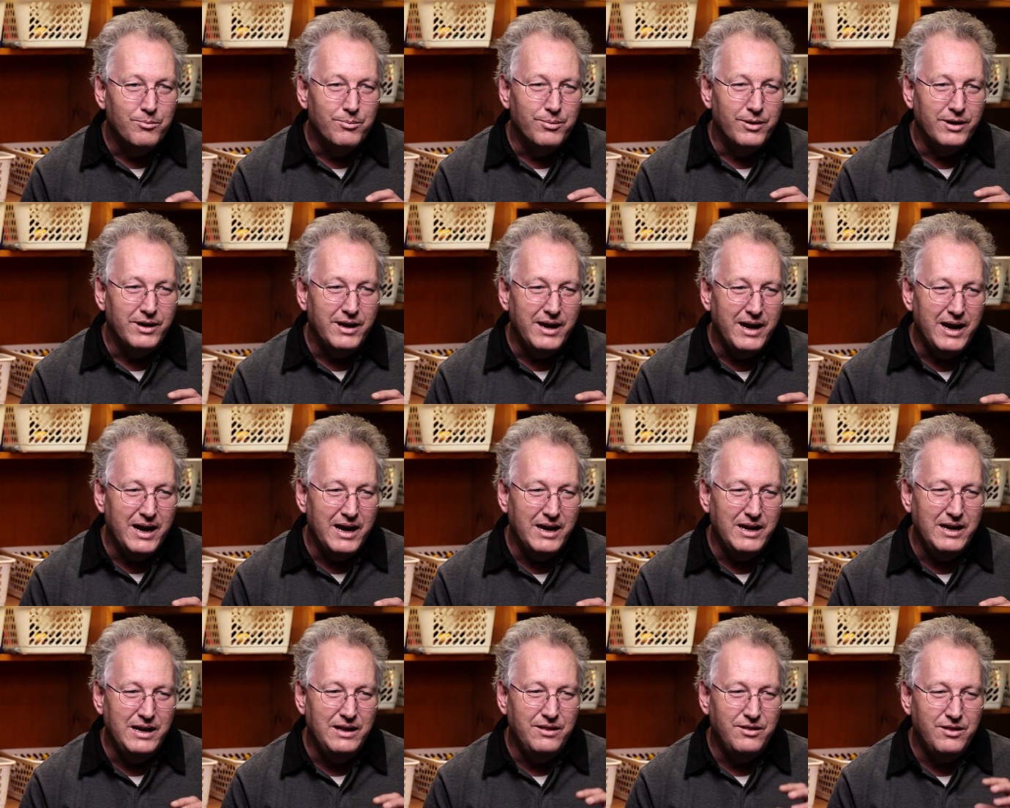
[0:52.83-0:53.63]
but
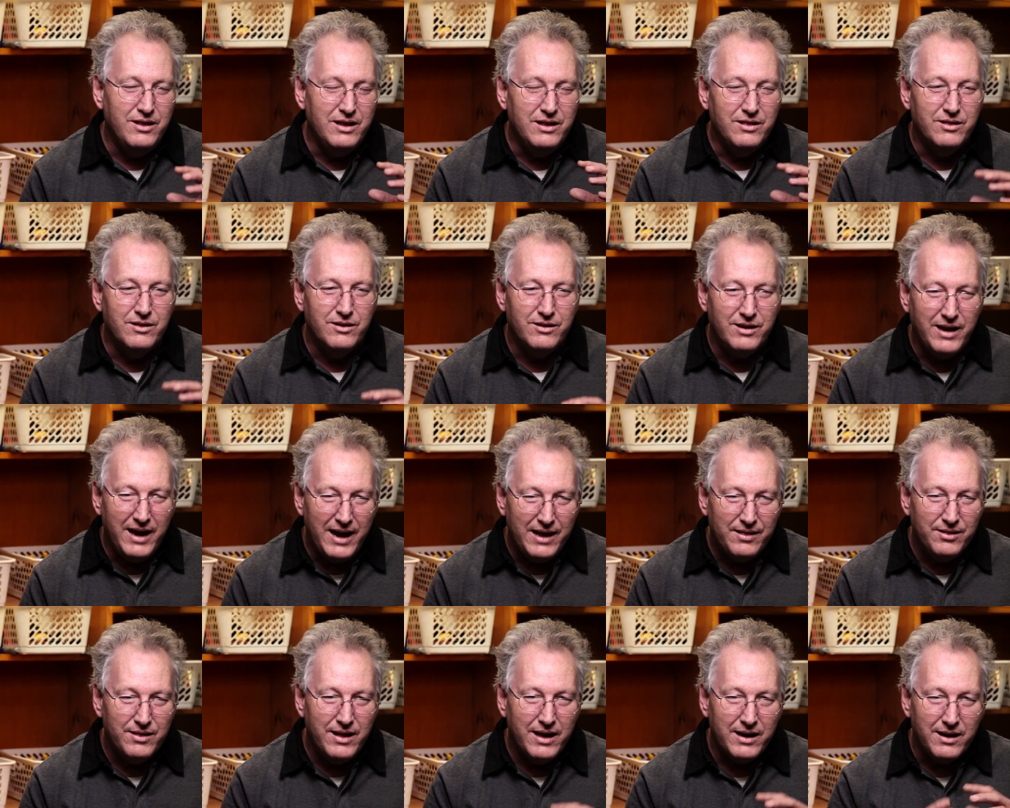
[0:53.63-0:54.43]
anything that
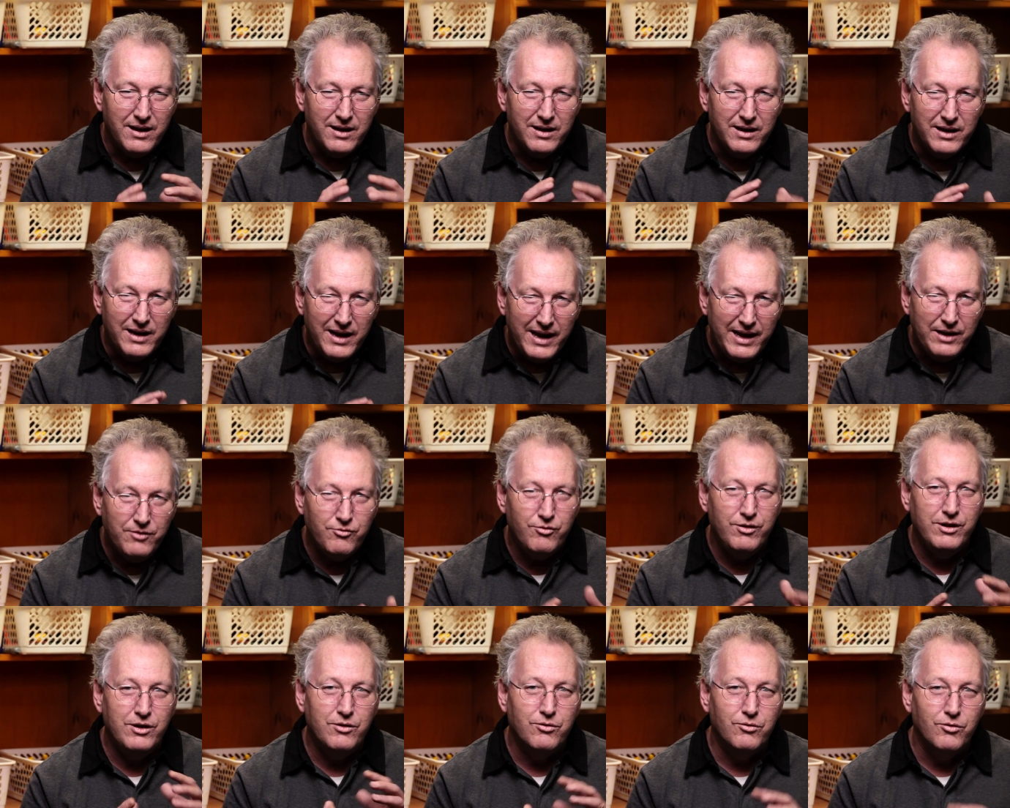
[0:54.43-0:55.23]
had that
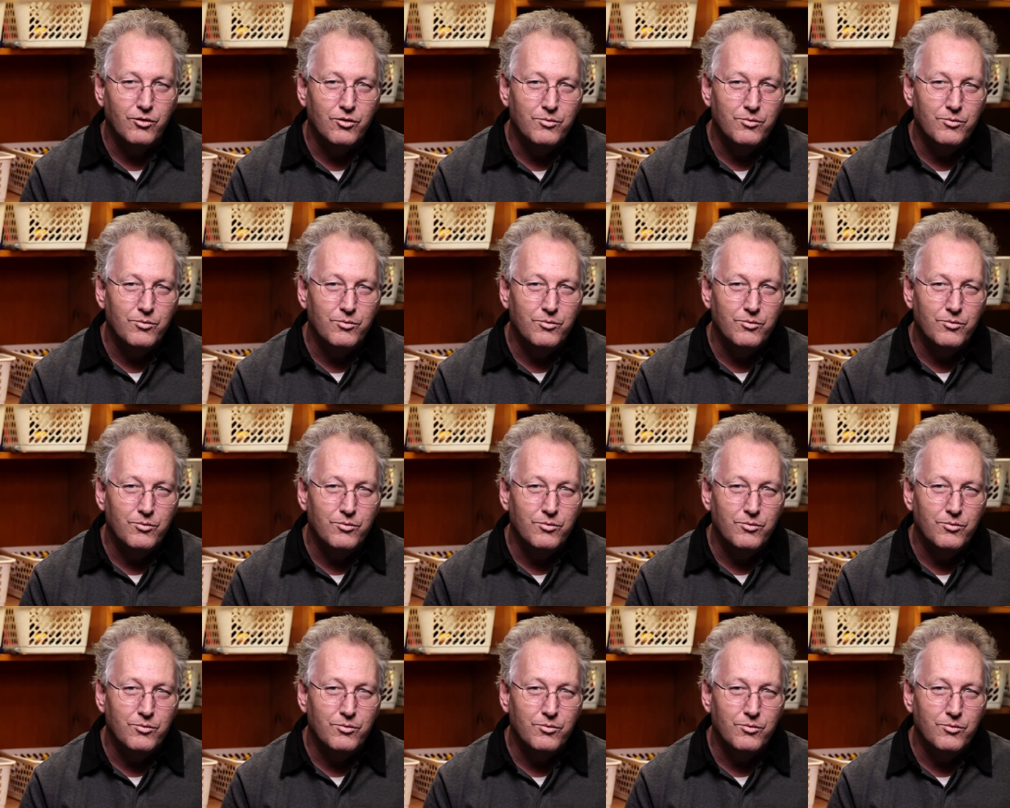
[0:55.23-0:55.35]
electrical